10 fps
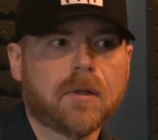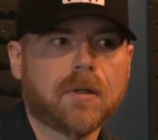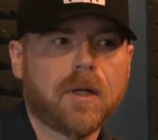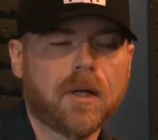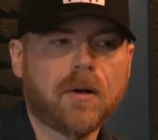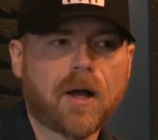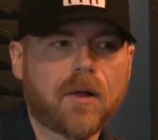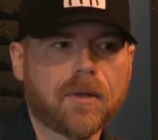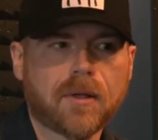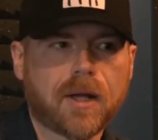You know,
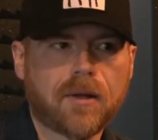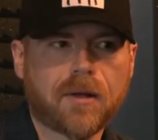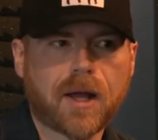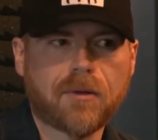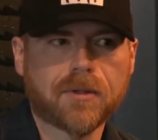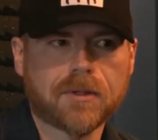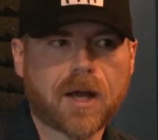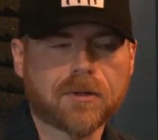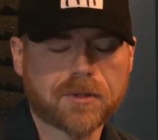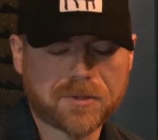all the all, all the
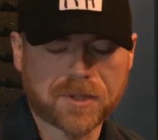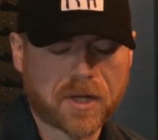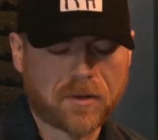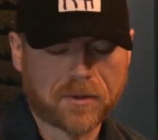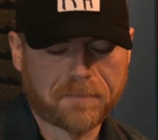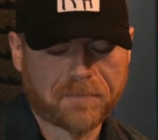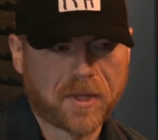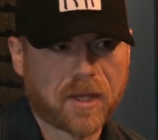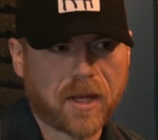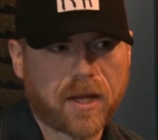doctors and all the,
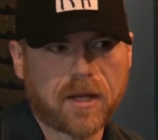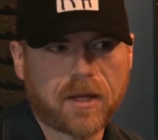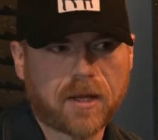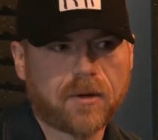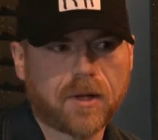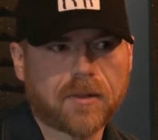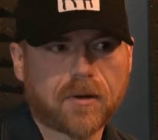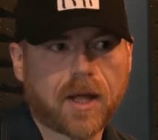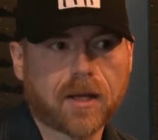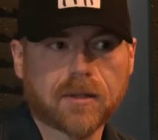eh, you know, uh, they're
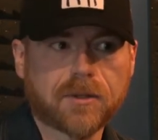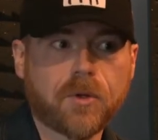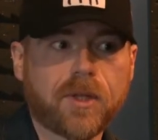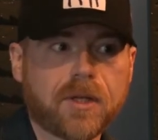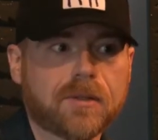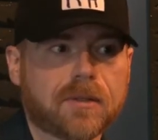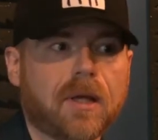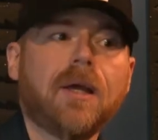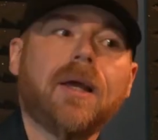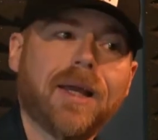like, do this
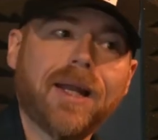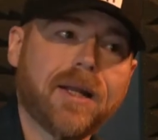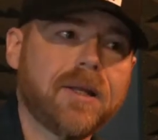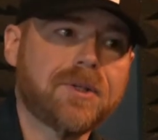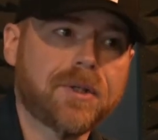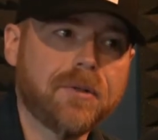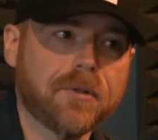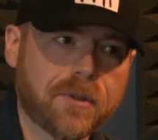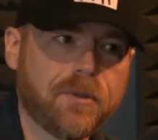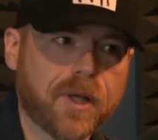and it is true.
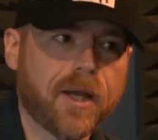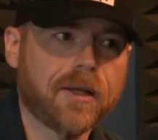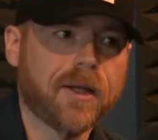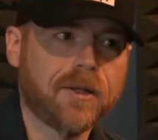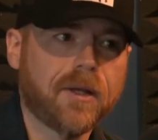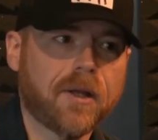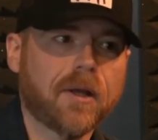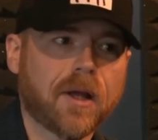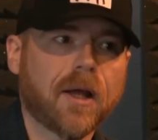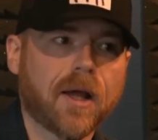Do that. Yeah. It, well,
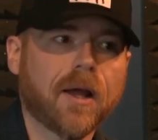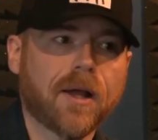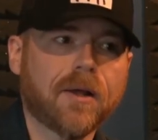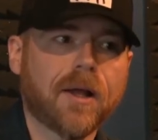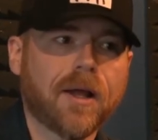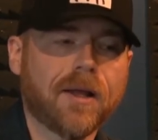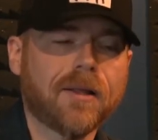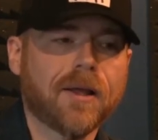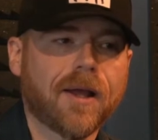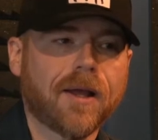they're doctors. They're eh, pretty and,
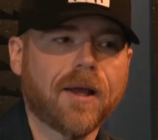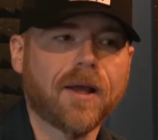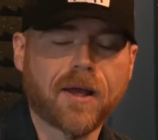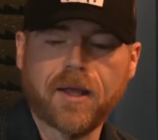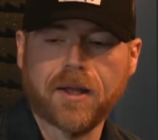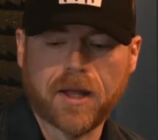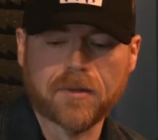smart people. And, yeah.